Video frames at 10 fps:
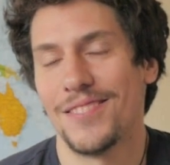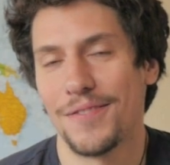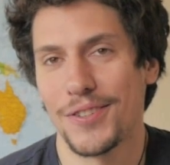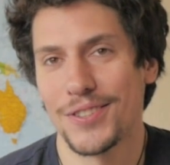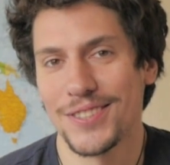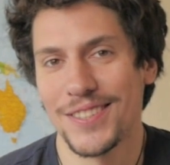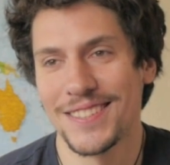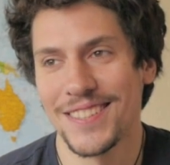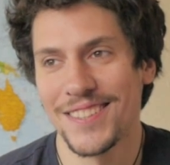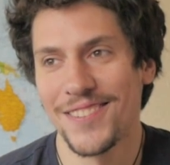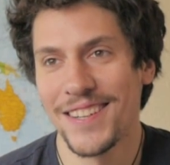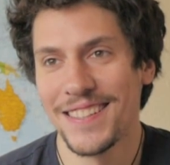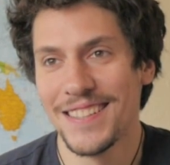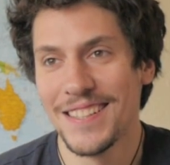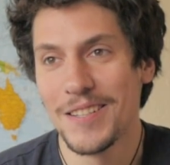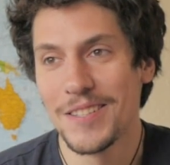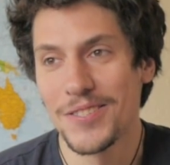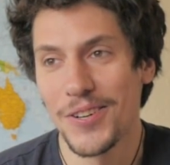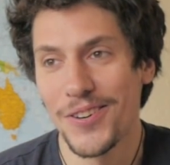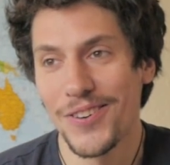Of course not, it's not gonna rain.
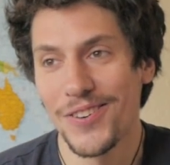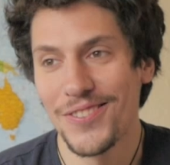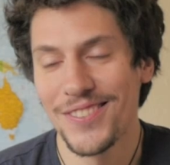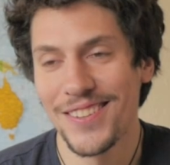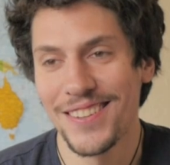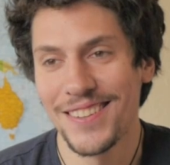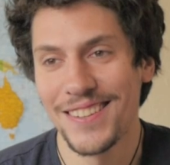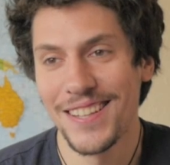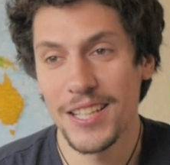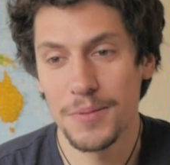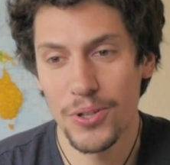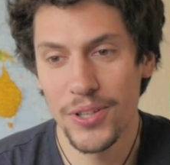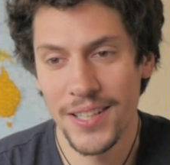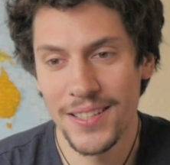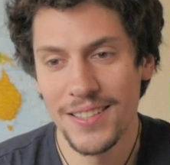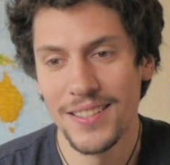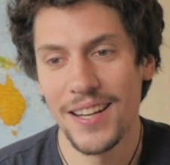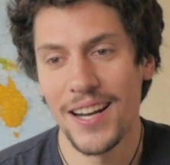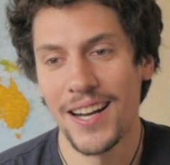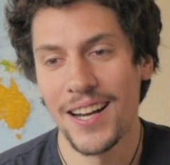So the next morning
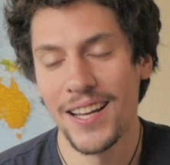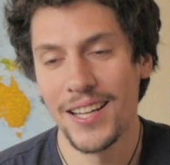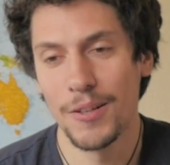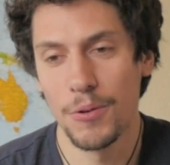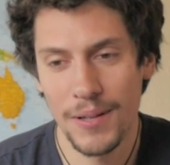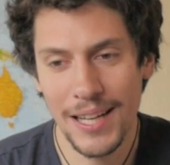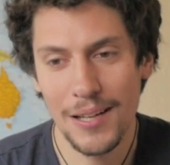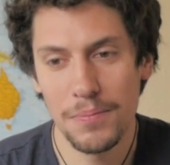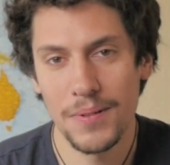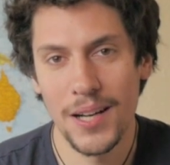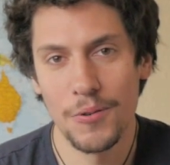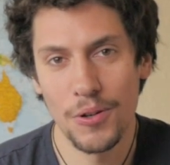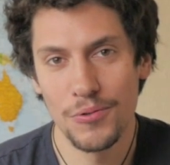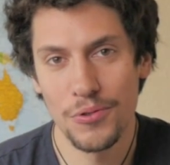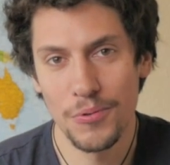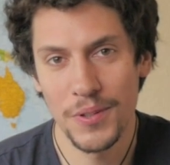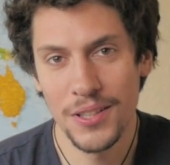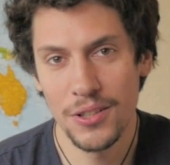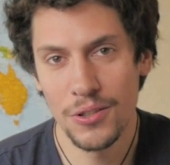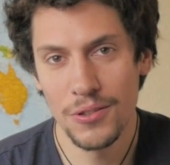I woke up, I walked to the
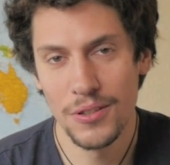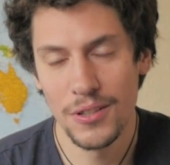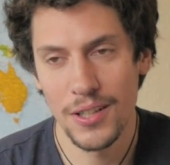window,